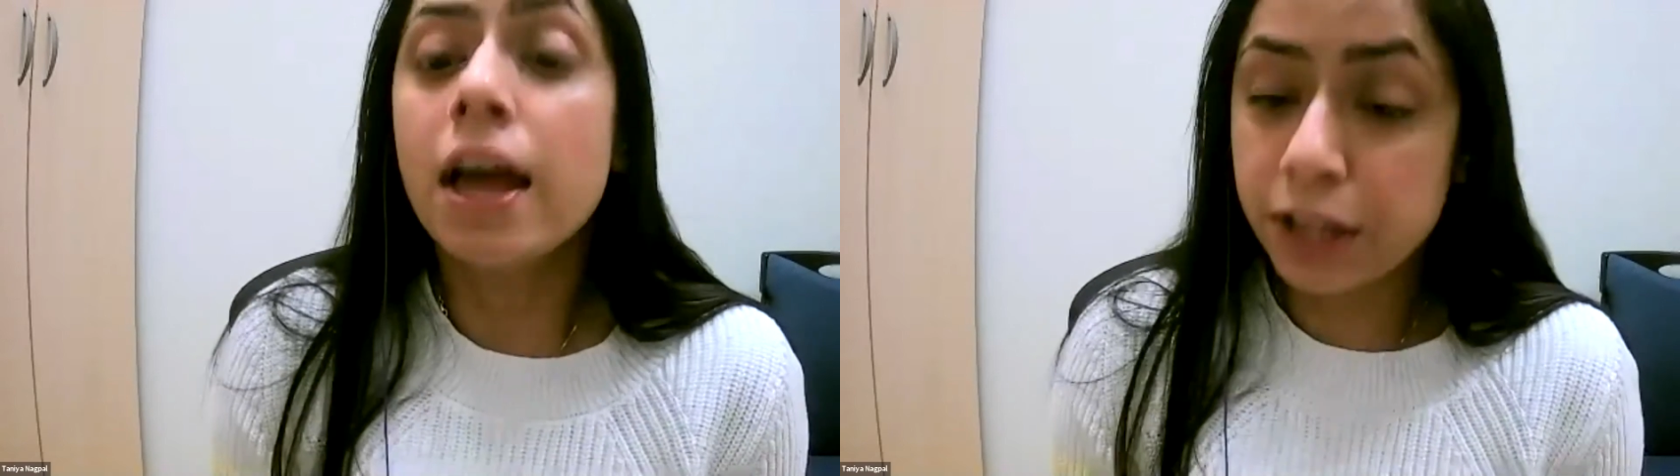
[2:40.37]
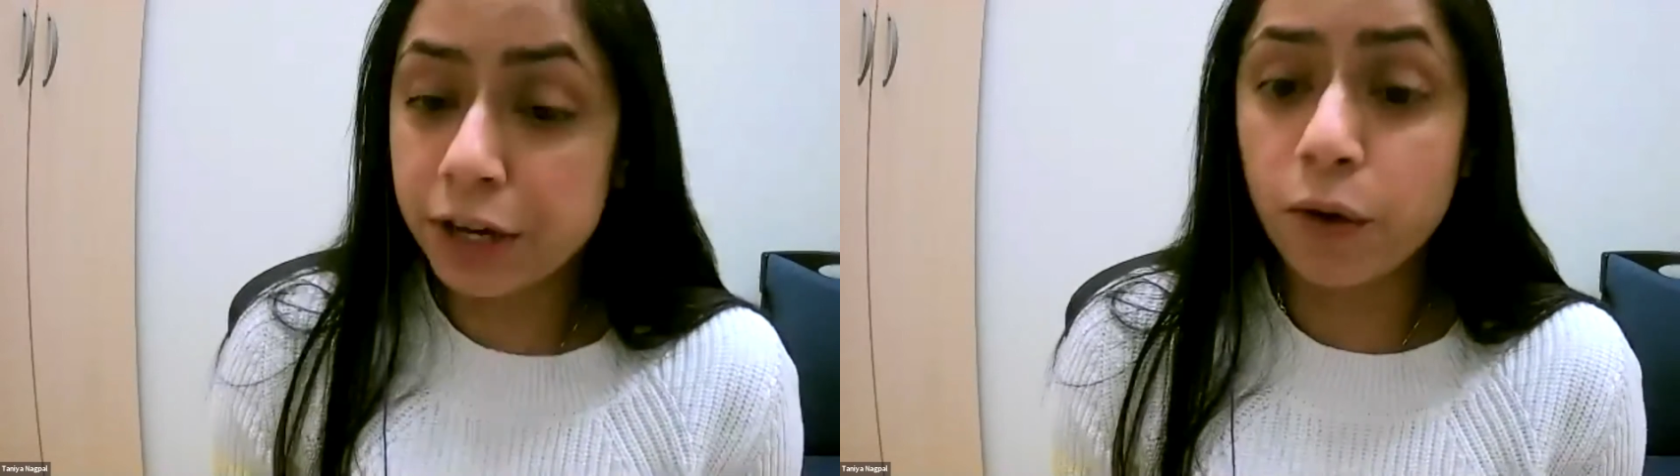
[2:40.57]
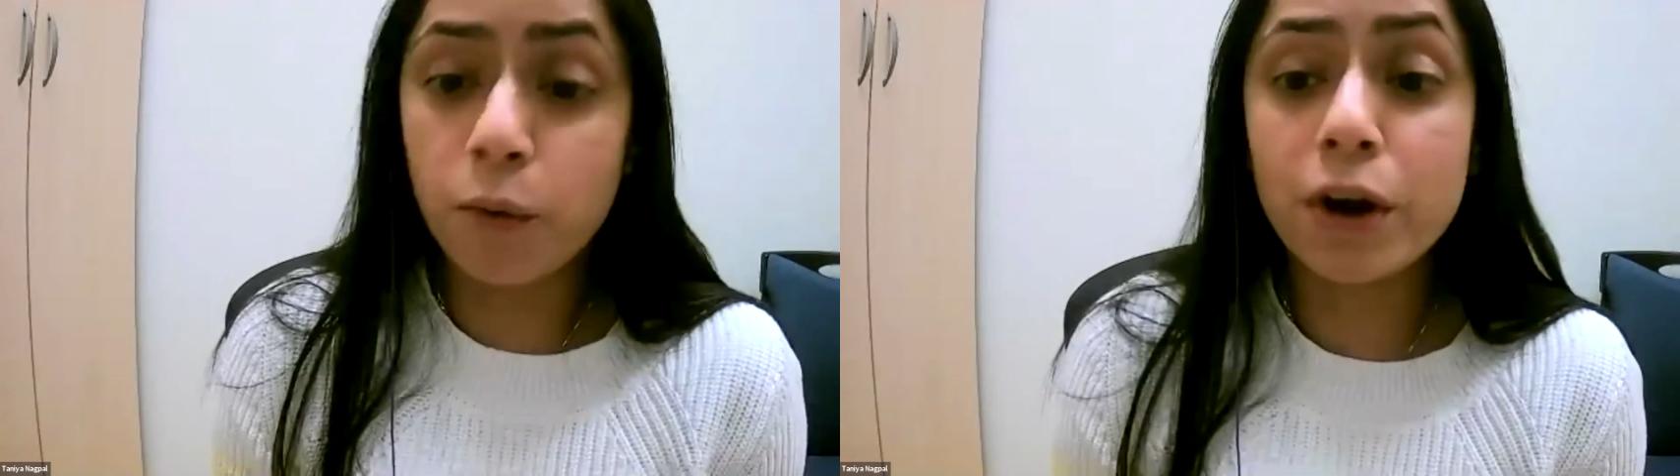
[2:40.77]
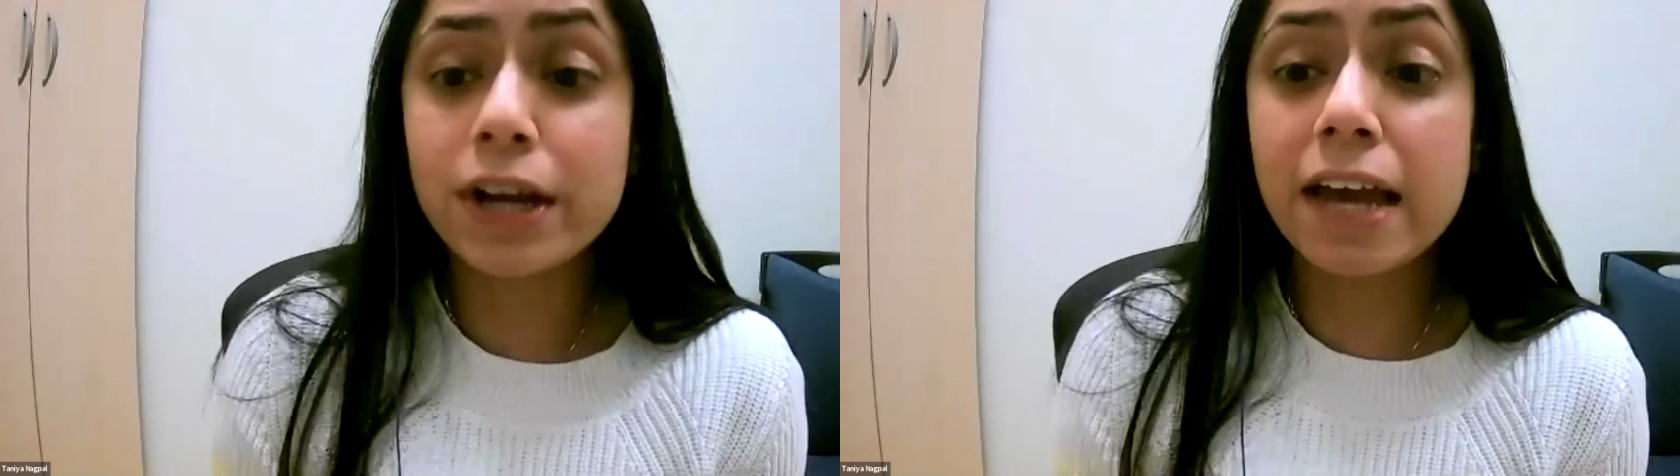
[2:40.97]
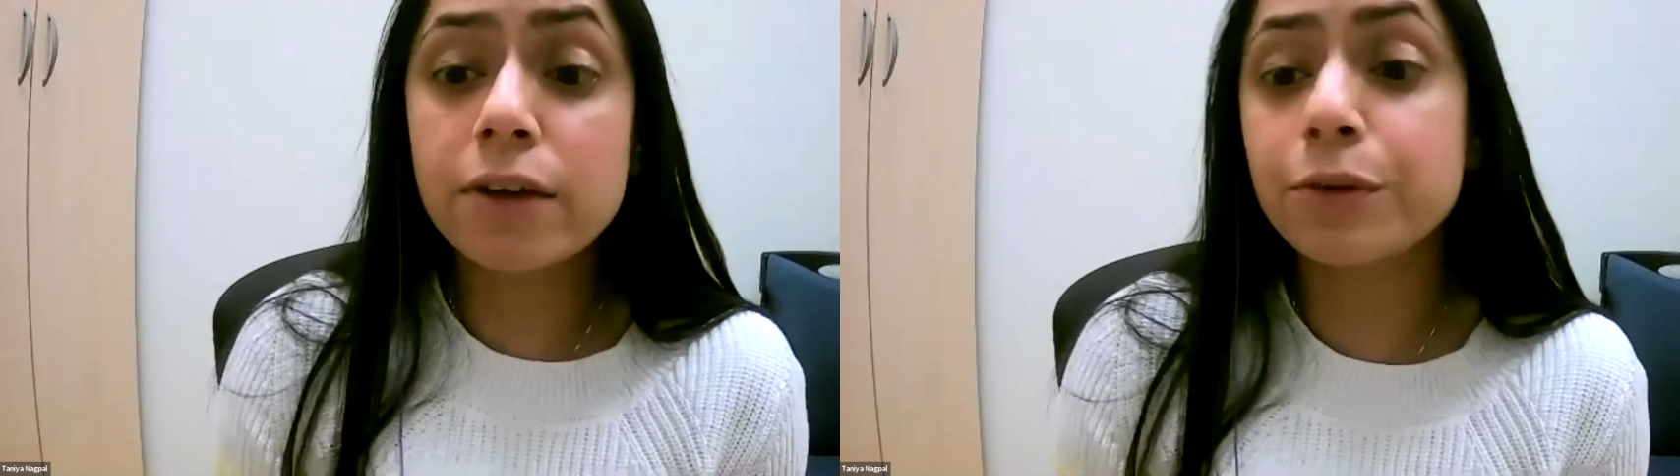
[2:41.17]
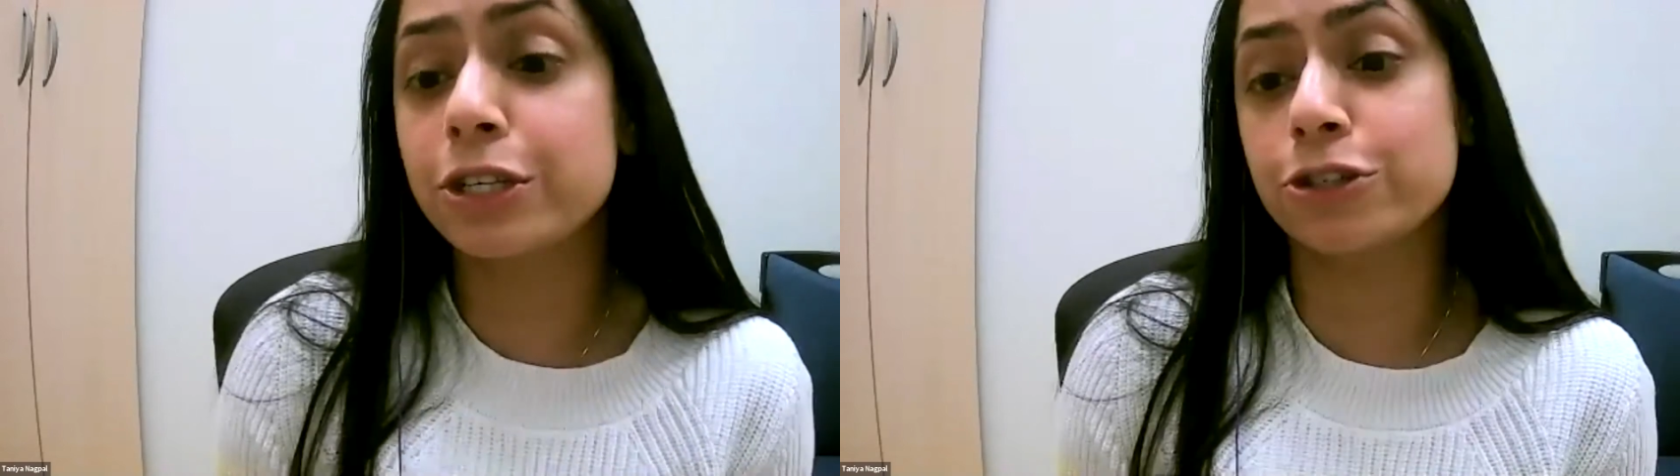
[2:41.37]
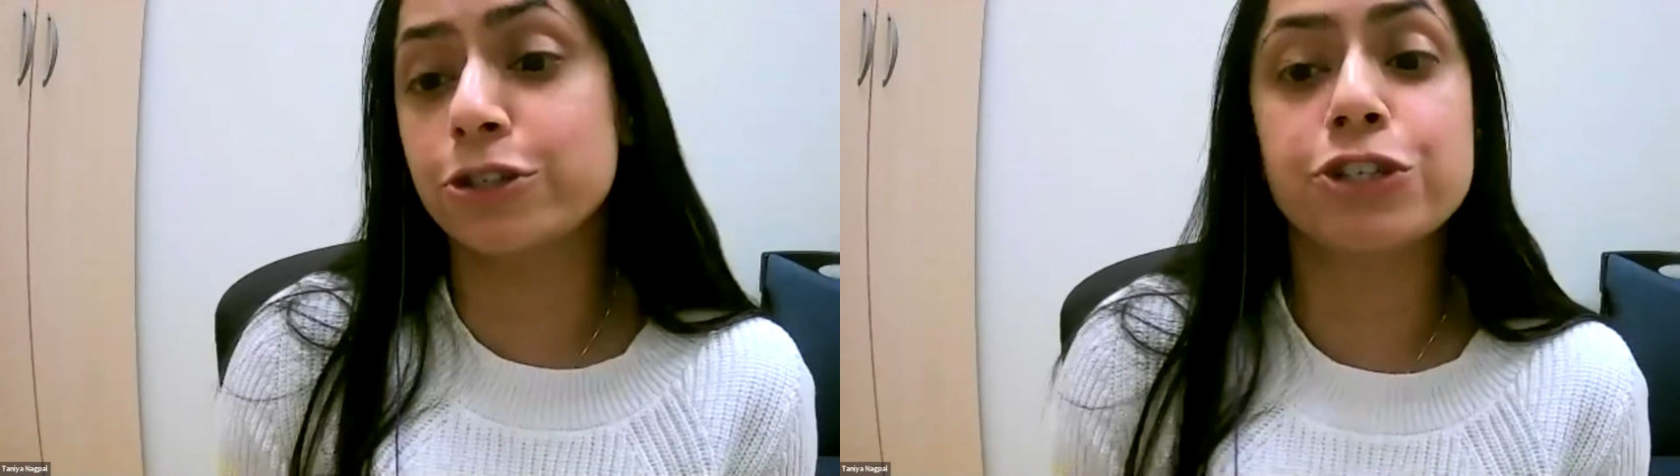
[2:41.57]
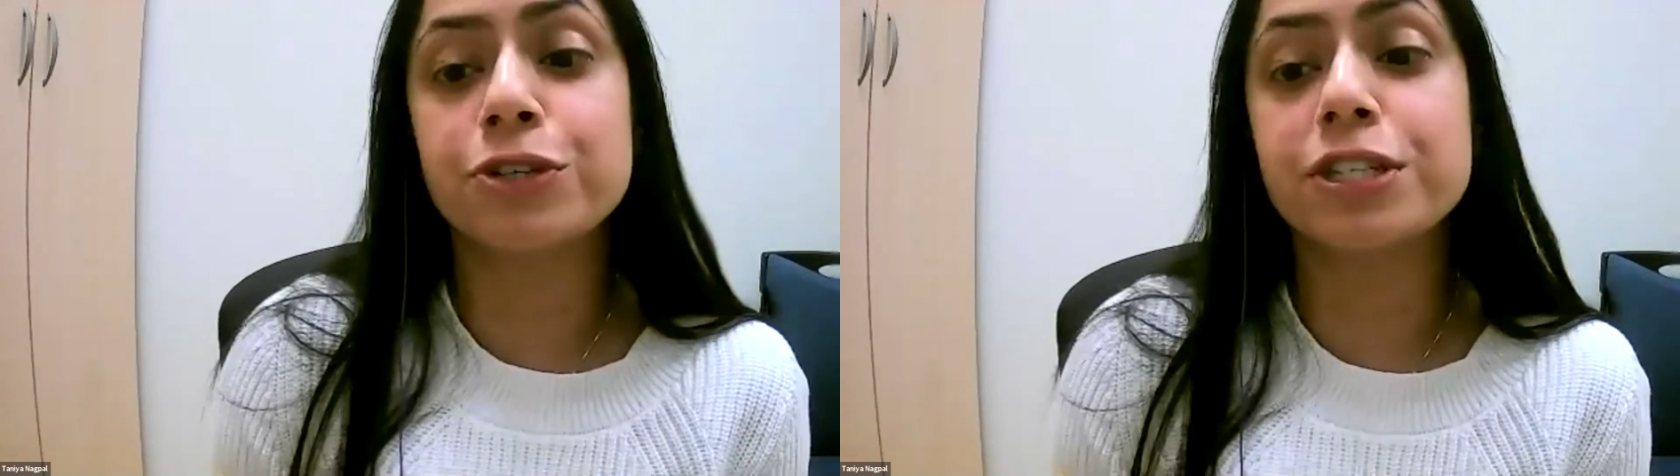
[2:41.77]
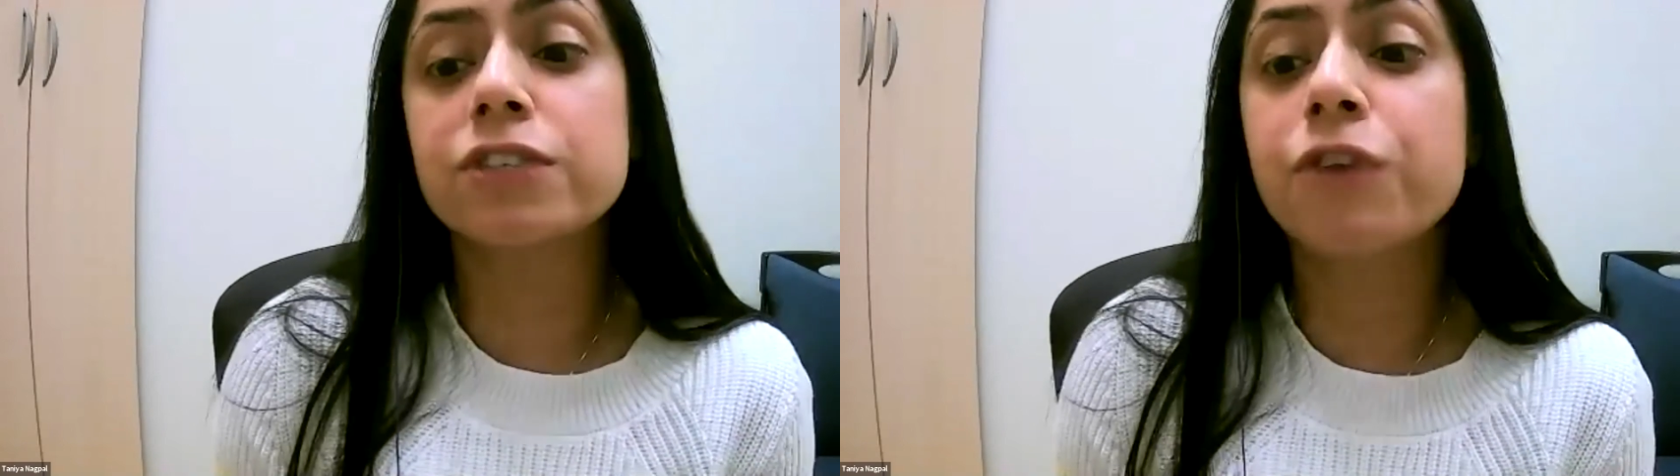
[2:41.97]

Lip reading: clinical work, and research interests